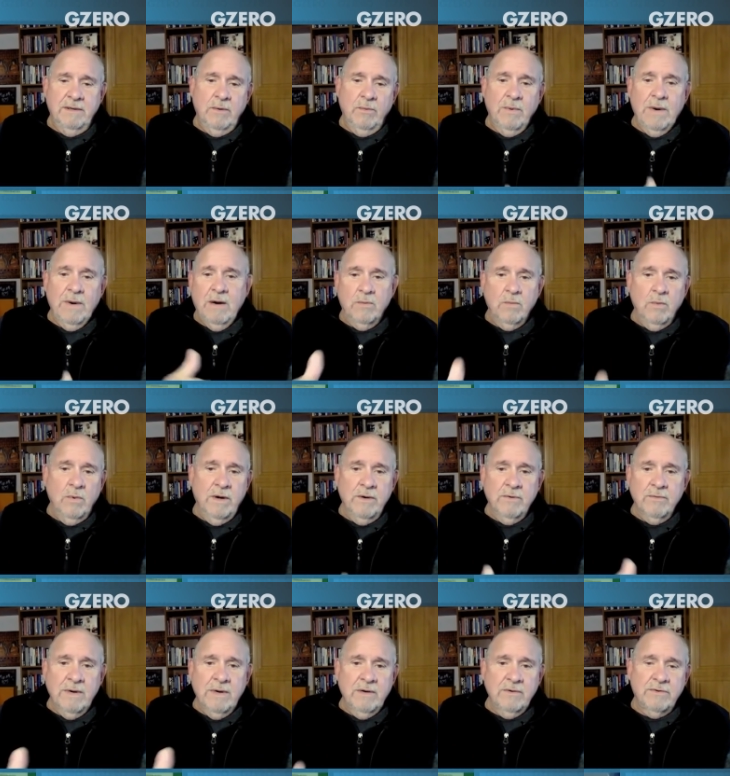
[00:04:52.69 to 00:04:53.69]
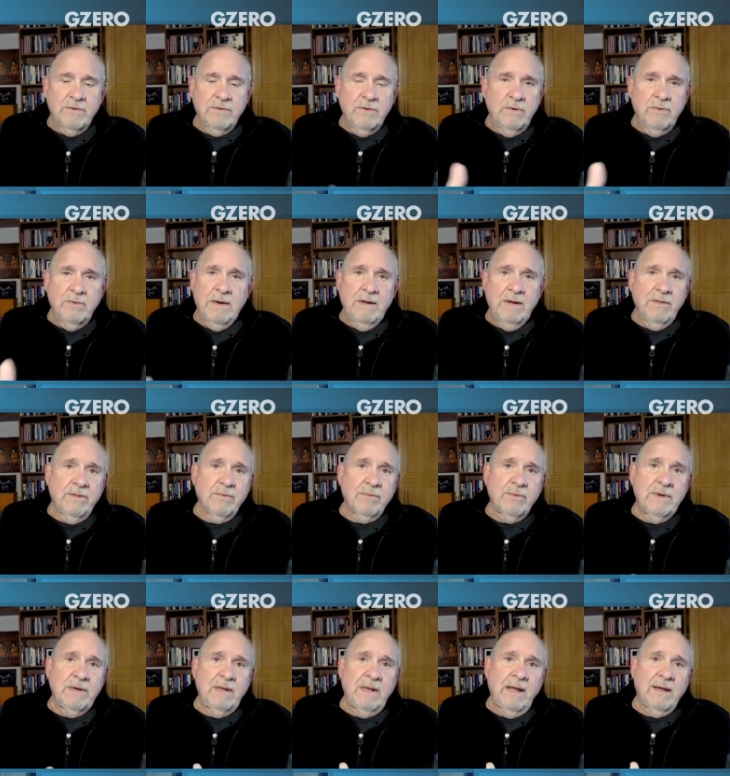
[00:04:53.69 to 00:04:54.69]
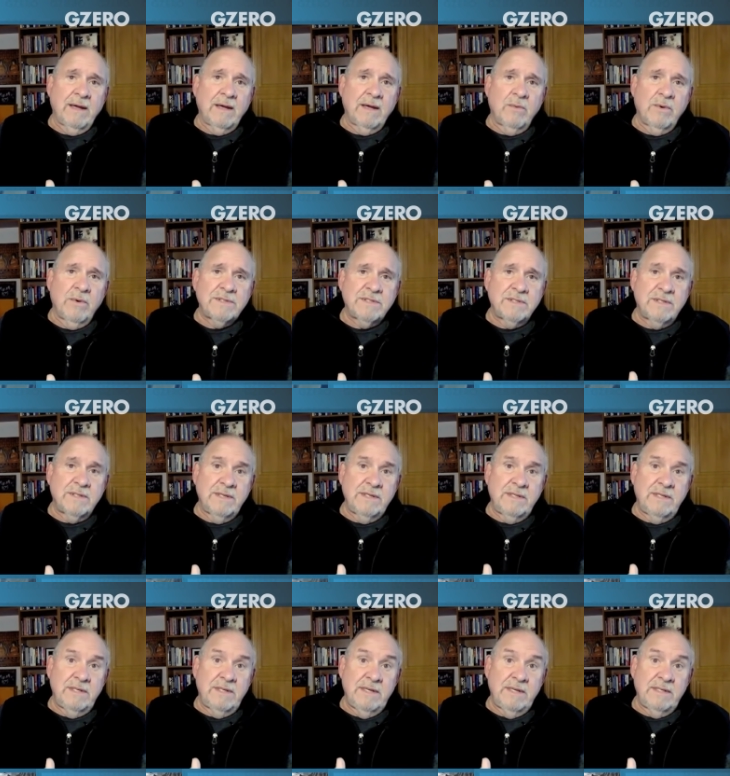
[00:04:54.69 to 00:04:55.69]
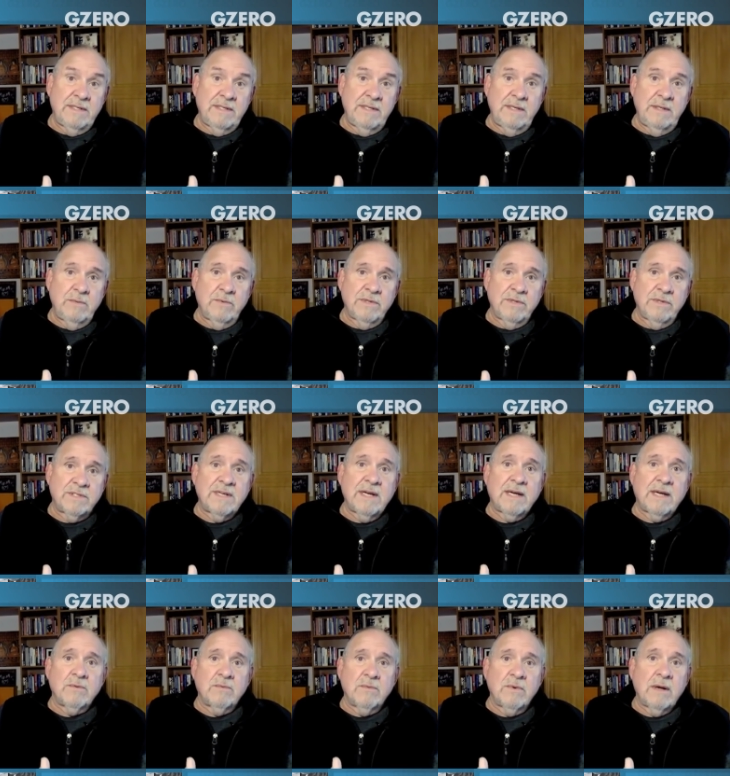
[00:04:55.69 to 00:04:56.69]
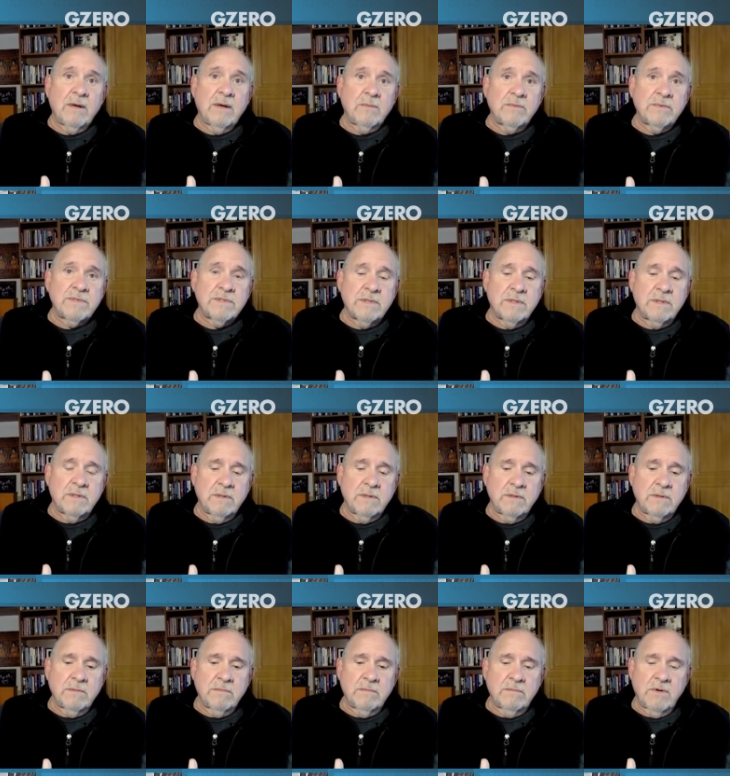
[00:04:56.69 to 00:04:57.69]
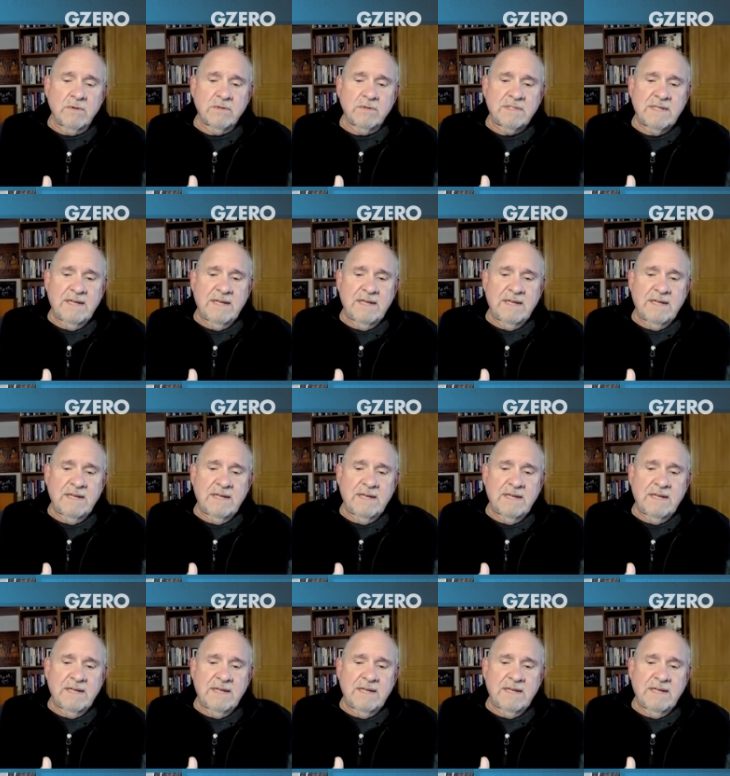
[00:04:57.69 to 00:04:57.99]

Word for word: a round one, round two, round three, like it was in 1918, where the second round was the most